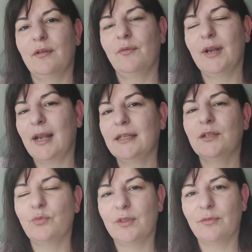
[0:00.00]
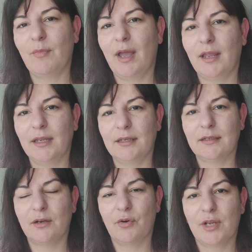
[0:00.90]
related with my
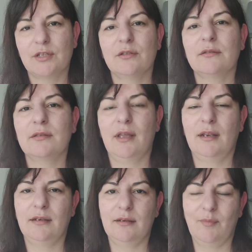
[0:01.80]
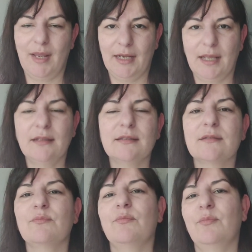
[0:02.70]
decorations and my
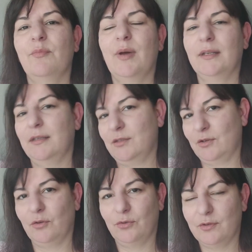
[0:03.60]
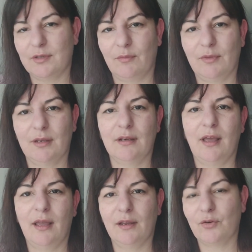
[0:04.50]
needs, but it's not something
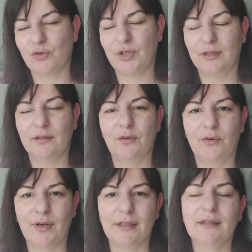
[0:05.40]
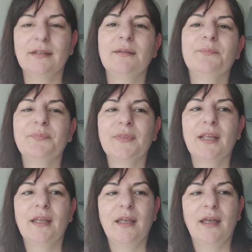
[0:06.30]
I crocheted or knitted,
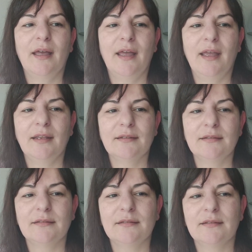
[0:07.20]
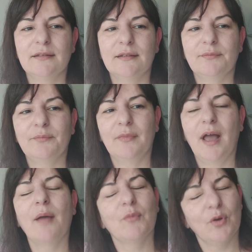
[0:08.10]
and
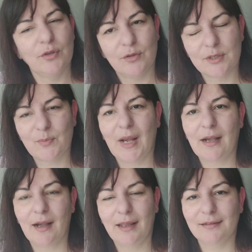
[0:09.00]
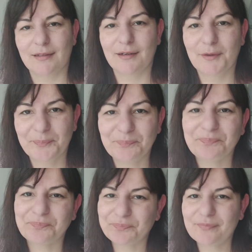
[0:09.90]
I'm going to explain later
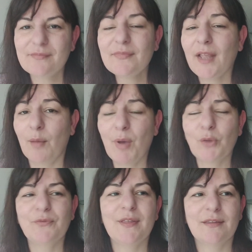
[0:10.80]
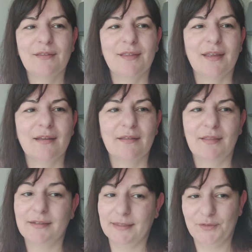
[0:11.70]
about that thing
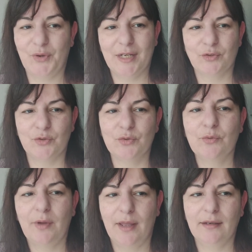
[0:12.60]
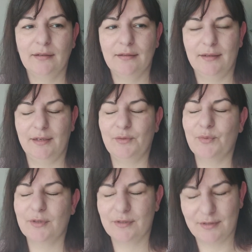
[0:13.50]
that I tried to do and it
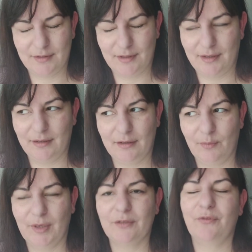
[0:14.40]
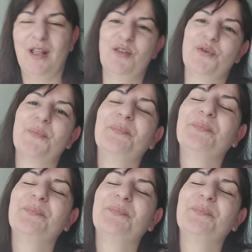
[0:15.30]
was a complete failure.